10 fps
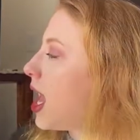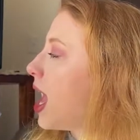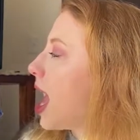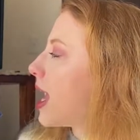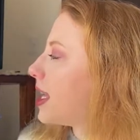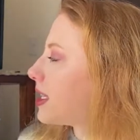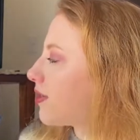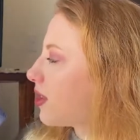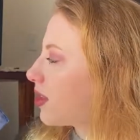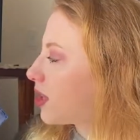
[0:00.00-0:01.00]
and I
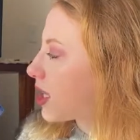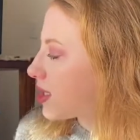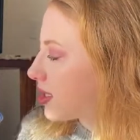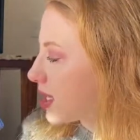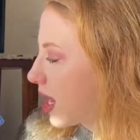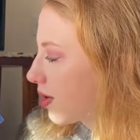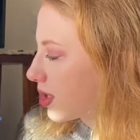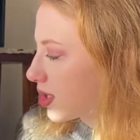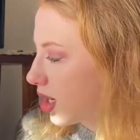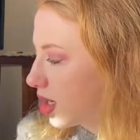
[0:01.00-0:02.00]
definitely think that's The Tyrants
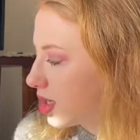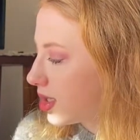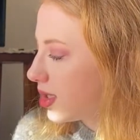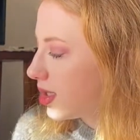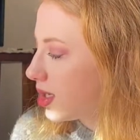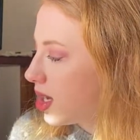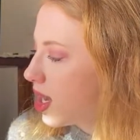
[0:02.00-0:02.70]
Curse,